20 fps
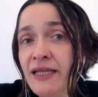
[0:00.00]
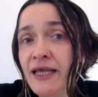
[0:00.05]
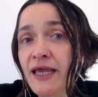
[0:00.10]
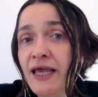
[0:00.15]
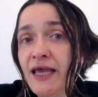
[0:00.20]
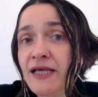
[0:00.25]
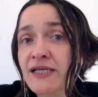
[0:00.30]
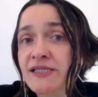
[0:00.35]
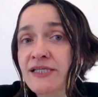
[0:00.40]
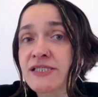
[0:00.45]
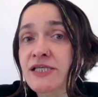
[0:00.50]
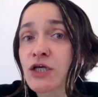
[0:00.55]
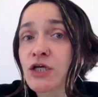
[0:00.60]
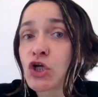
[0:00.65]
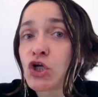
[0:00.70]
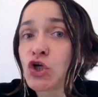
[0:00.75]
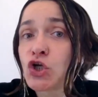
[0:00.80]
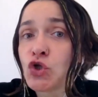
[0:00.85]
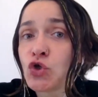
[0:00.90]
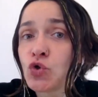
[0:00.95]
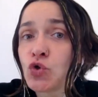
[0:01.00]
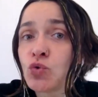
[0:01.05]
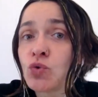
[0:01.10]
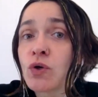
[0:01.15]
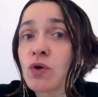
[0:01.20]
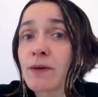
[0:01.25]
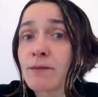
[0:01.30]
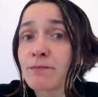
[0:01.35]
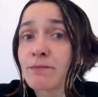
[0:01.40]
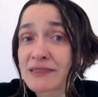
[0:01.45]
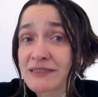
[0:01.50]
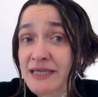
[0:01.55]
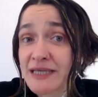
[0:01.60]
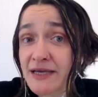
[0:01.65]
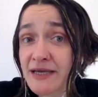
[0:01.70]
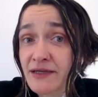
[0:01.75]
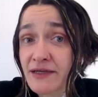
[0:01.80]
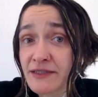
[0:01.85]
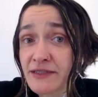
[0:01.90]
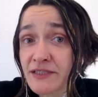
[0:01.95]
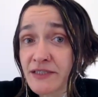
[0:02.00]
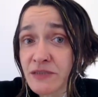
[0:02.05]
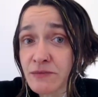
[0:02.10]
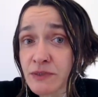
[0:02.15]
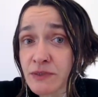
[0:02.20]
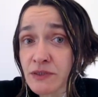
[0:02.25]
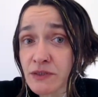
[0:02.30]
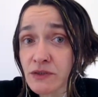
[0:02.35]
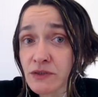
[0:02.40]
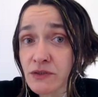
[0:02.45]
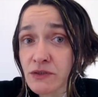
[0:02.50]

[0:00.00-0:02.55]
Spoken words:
as new materialism